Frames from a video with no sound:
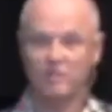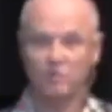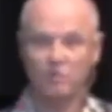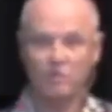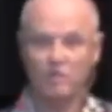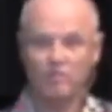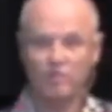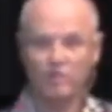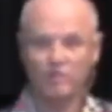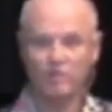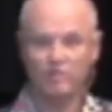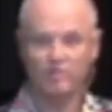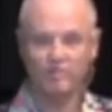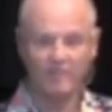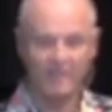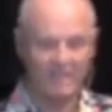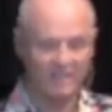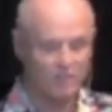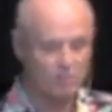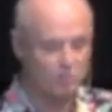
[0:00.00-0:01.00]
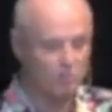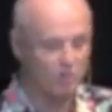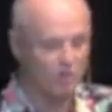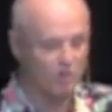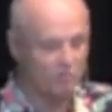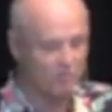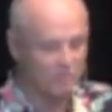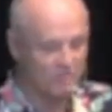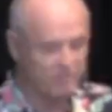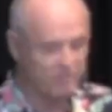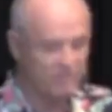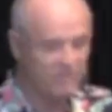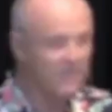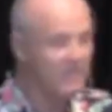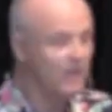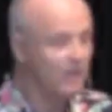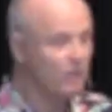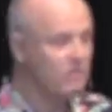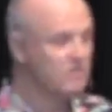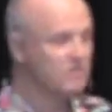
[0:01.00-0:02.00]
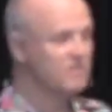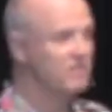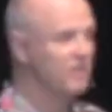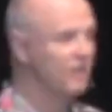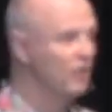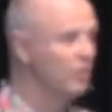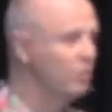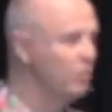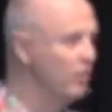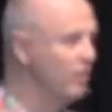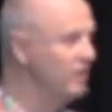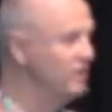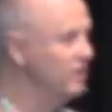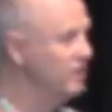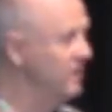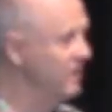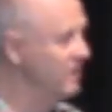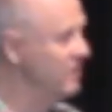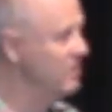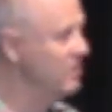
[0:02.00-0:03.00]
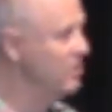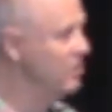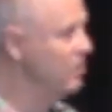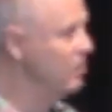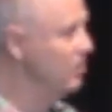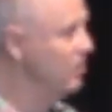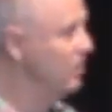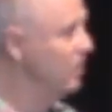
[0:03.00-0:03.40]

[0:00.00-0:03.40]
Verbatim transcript: And we've heard of that, the bar mitzvah. It was a celebration into